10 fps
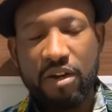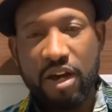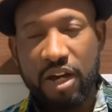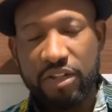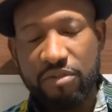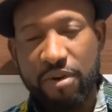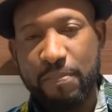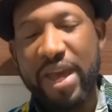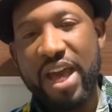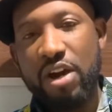
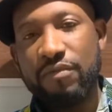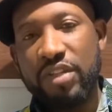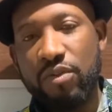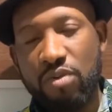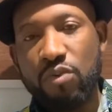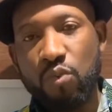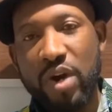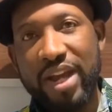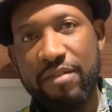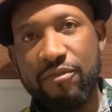of the
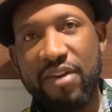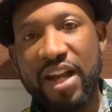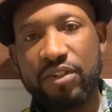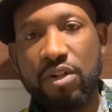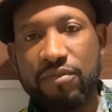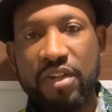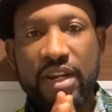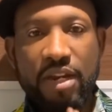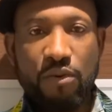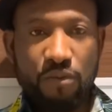runway flagged off
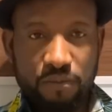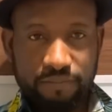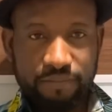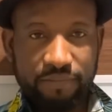in Enugu.